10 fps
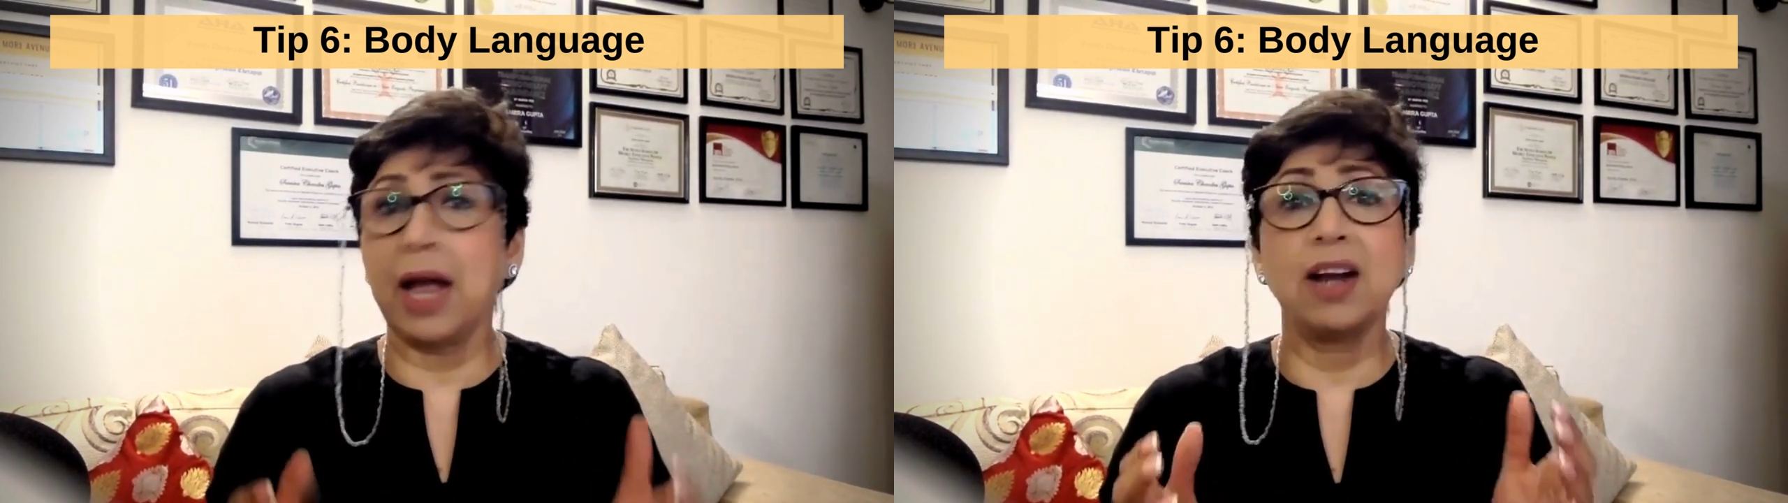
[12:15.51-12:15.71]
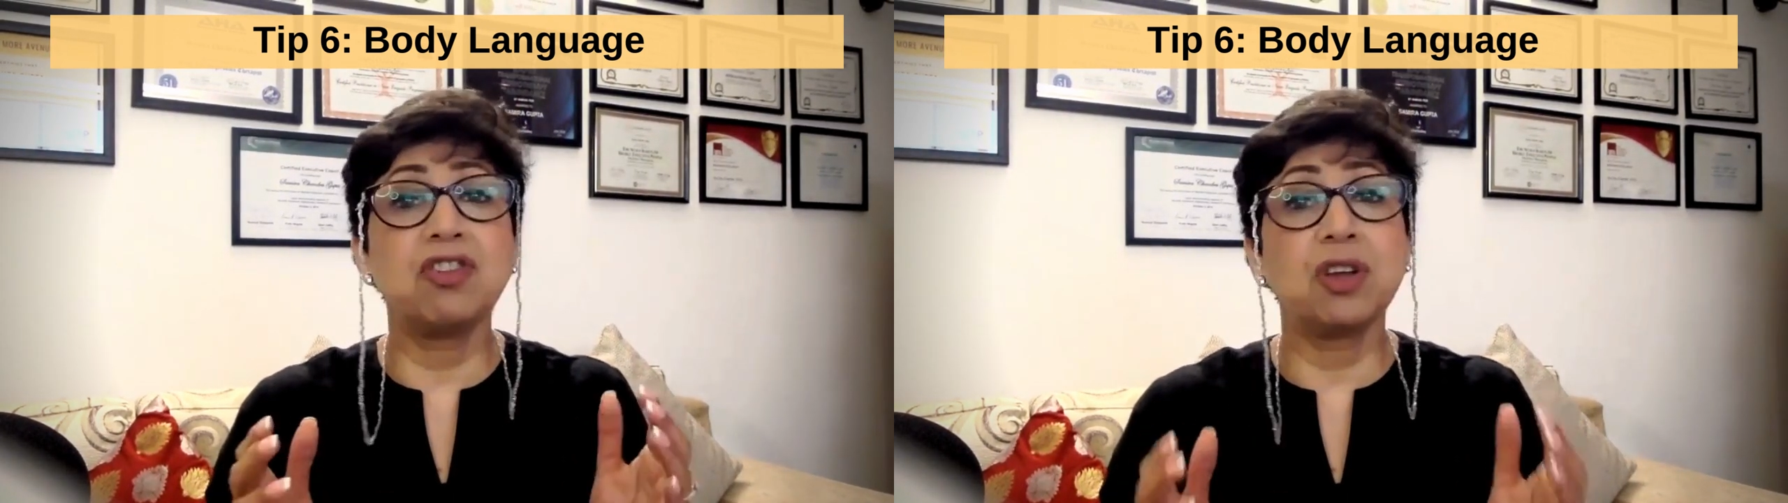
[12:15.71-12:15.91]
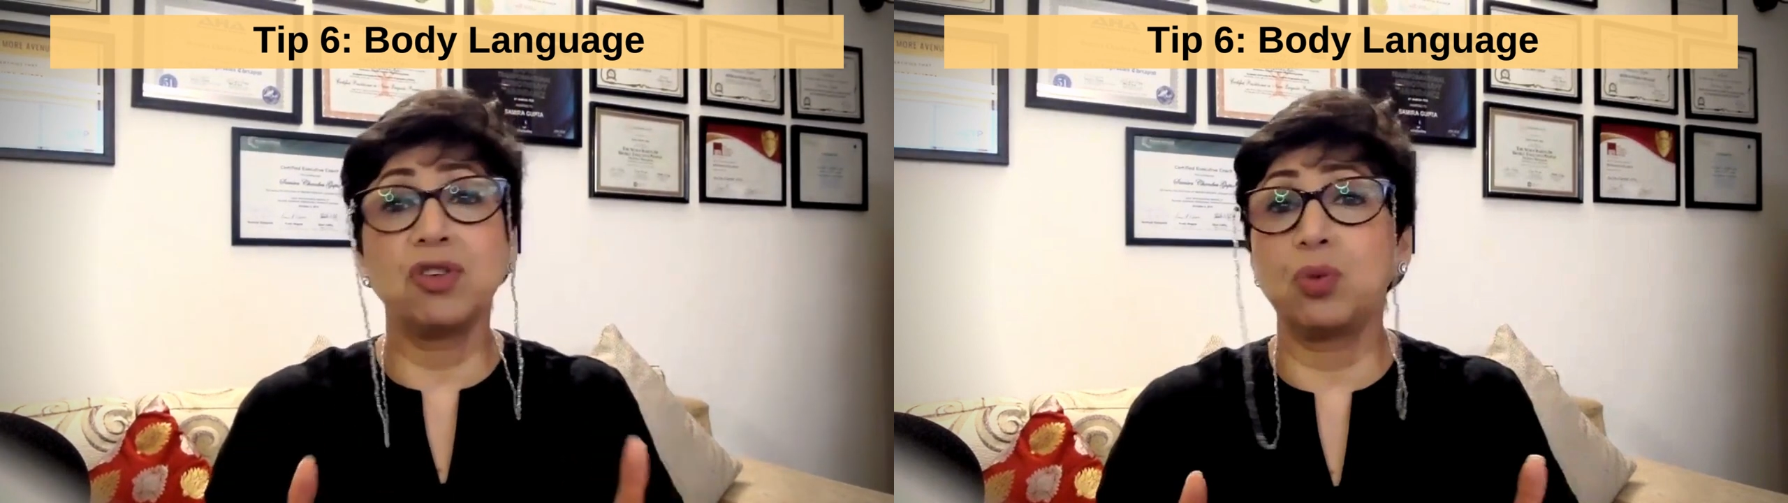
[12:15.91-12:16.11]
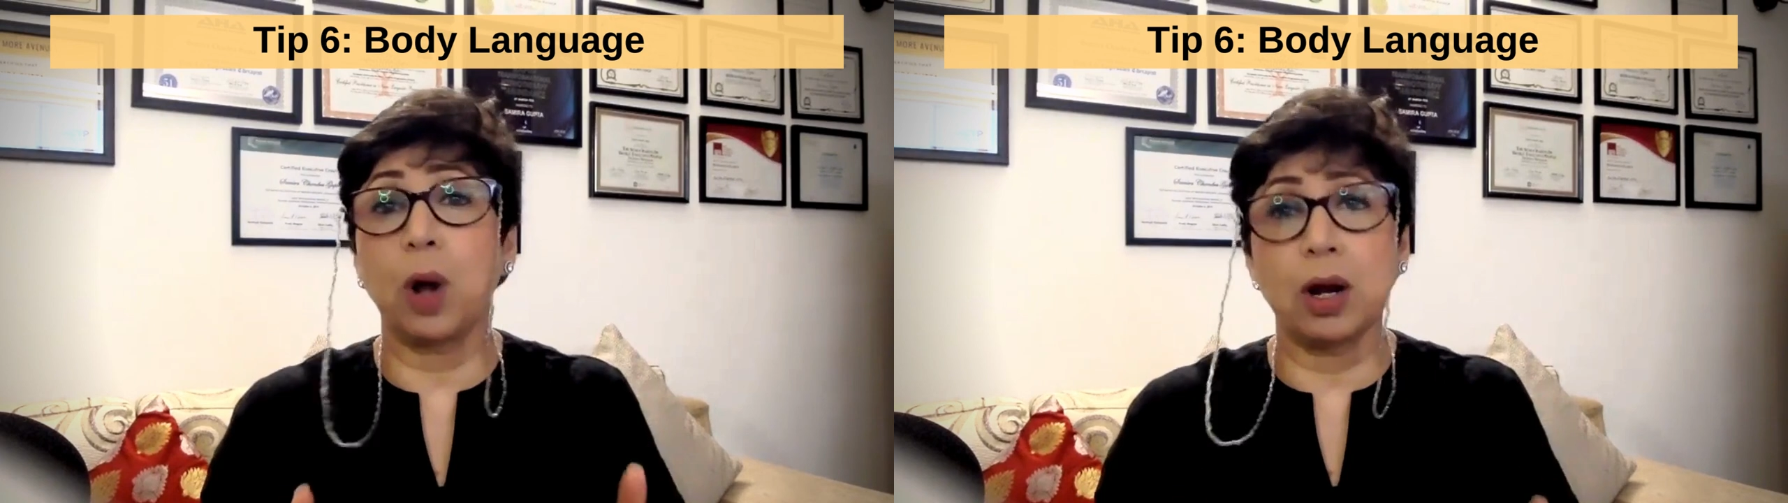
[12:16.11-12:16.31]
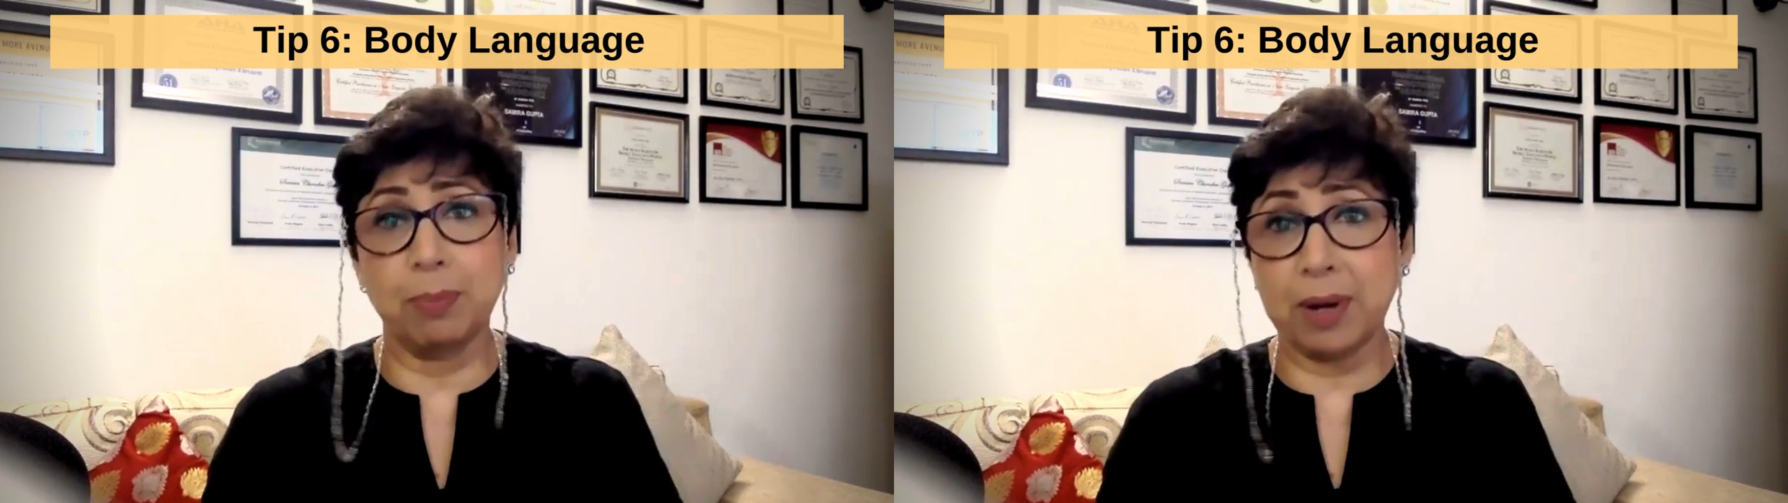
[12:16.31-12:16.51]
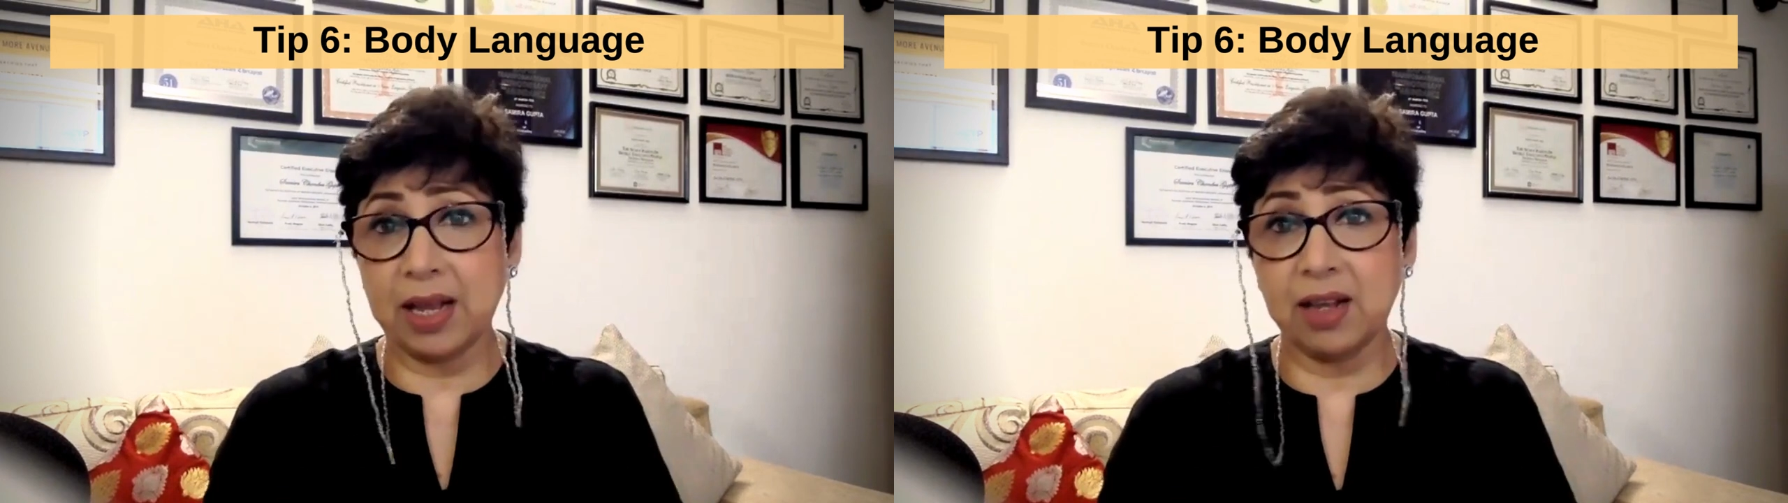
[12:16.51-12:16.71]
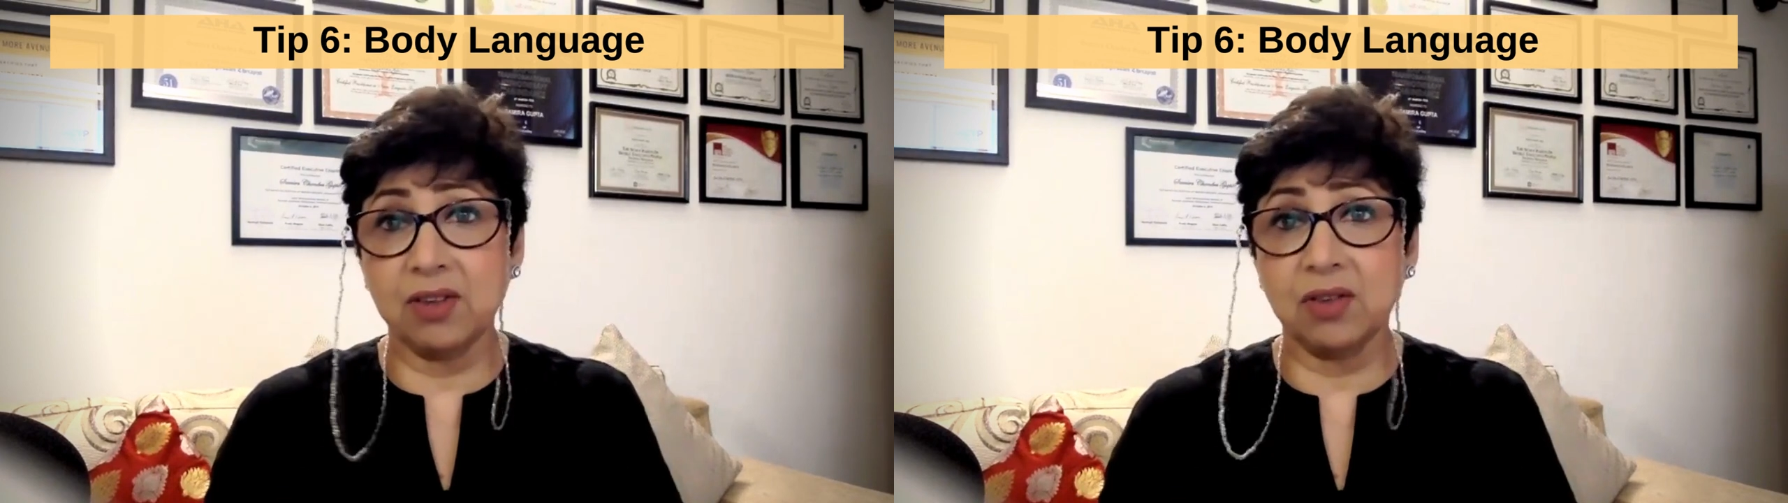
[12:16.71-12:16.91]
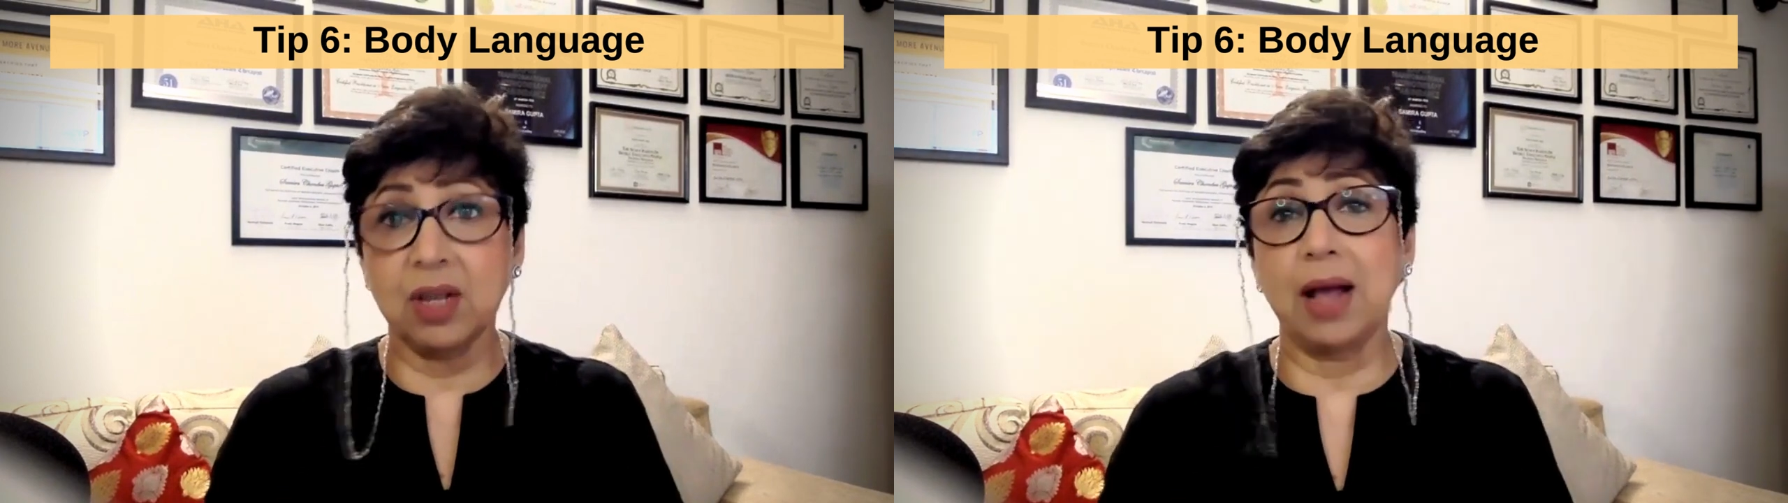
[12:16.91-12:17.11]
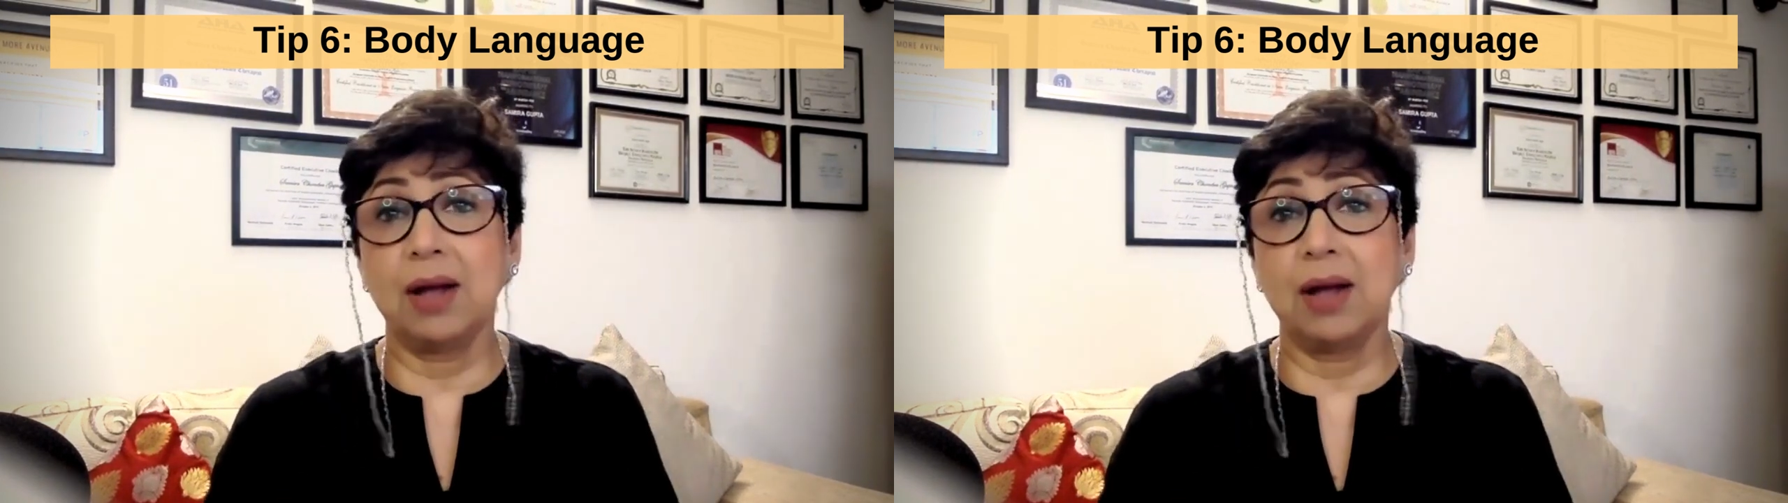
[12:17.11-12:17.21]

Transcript: at just one place,